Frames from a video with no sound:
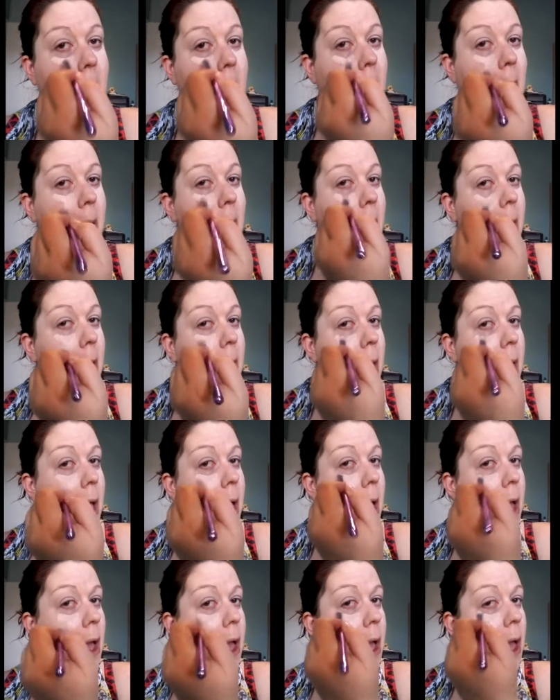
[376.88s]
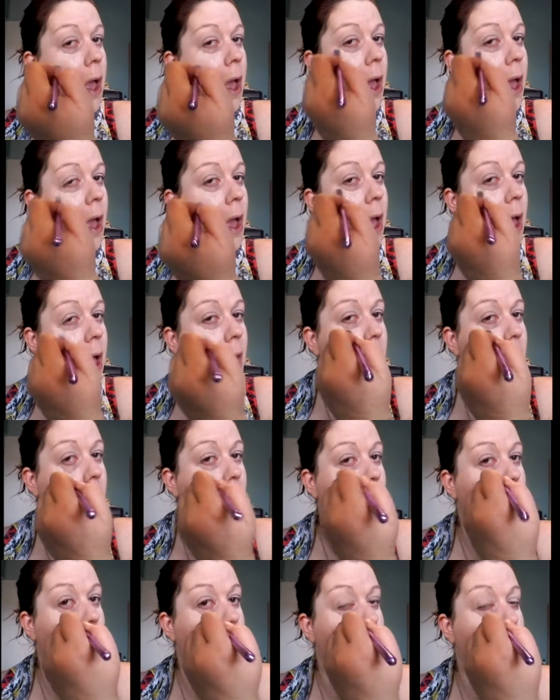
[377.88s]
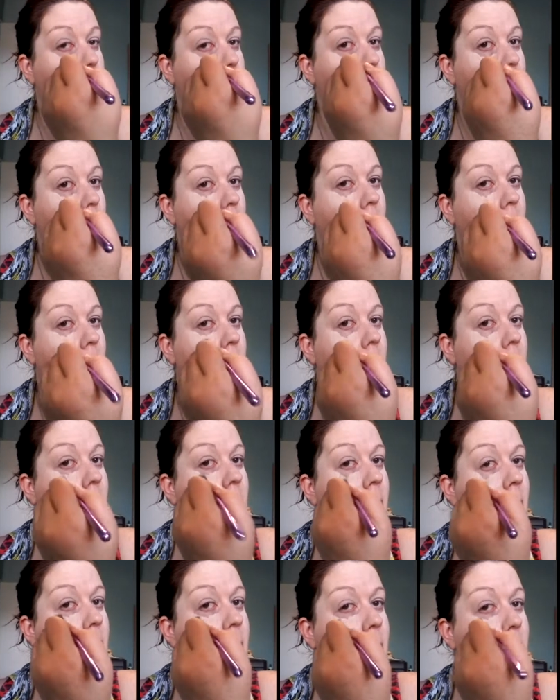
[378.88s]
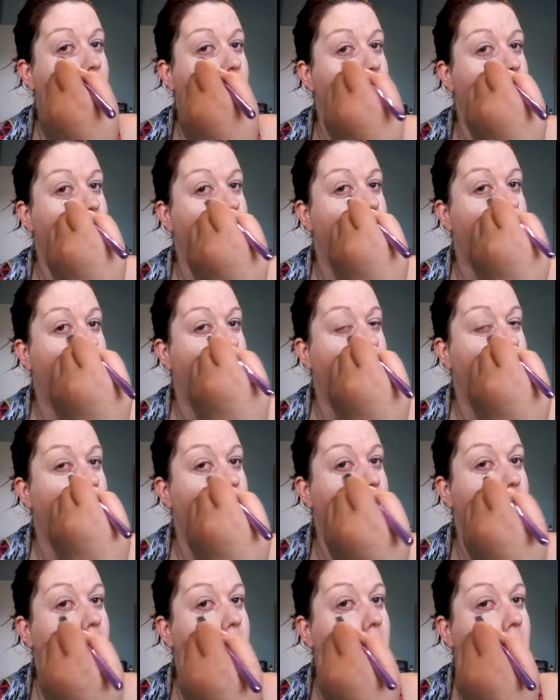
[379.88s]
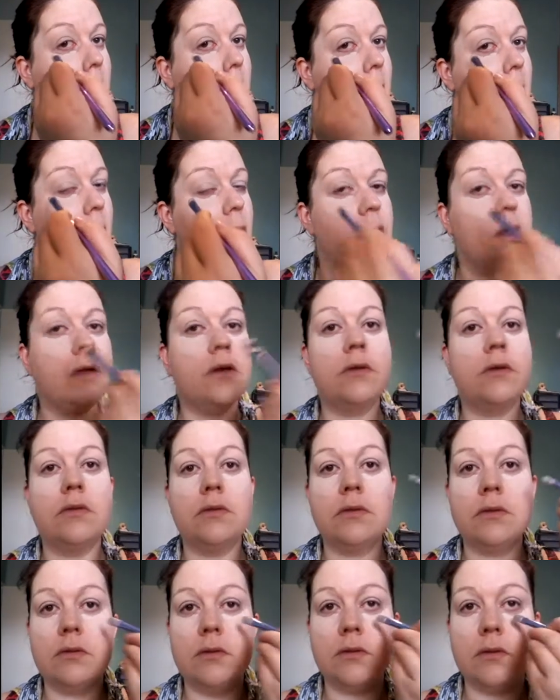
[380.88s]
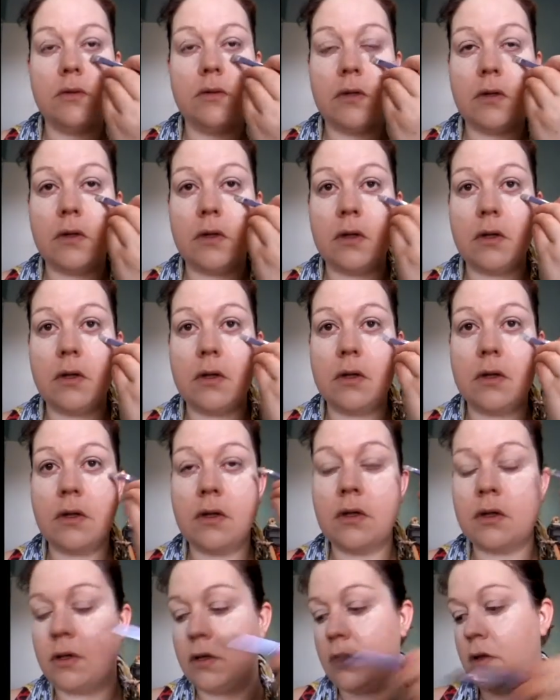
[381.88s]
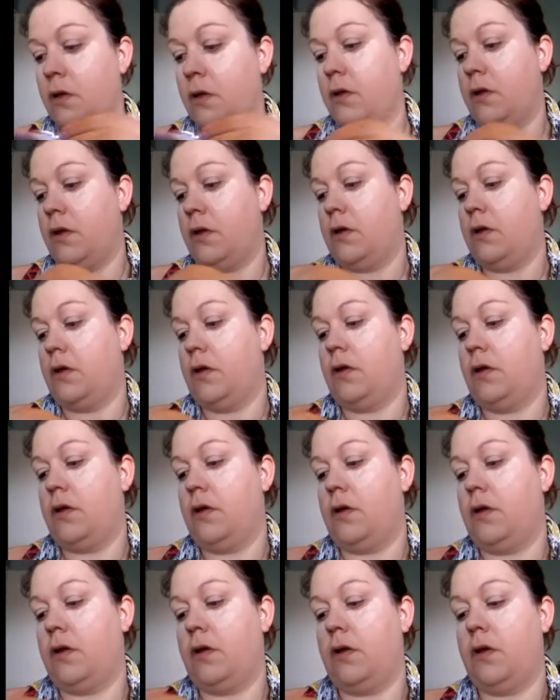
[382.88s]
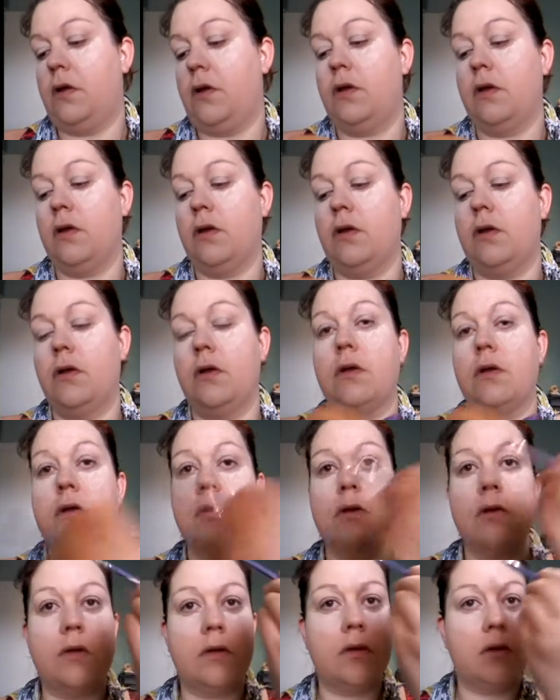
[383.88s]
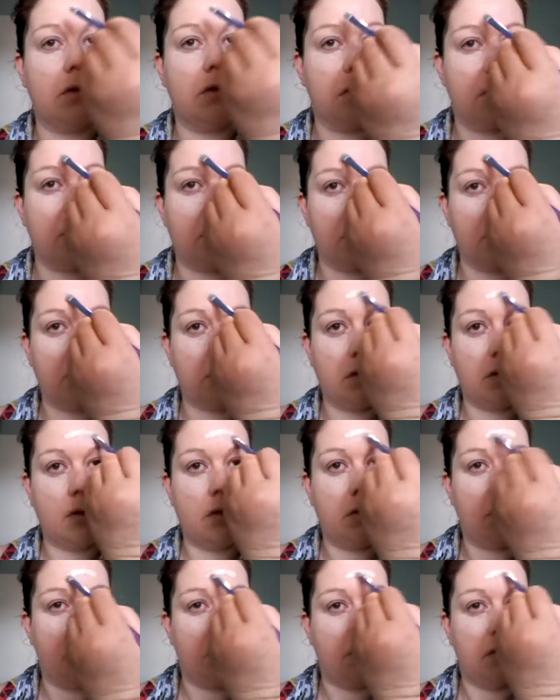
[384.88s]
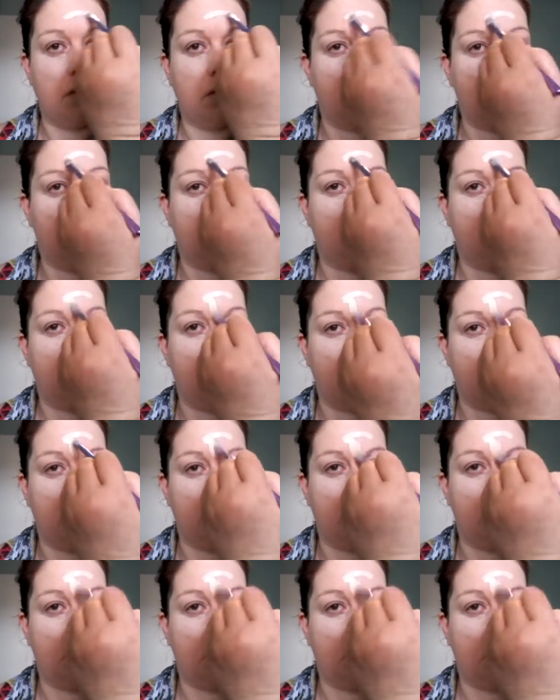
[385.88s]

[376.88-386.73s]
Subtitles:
and highlight, or go ahead and put the concealer, the highlight on my forehead, at the corners of my nose,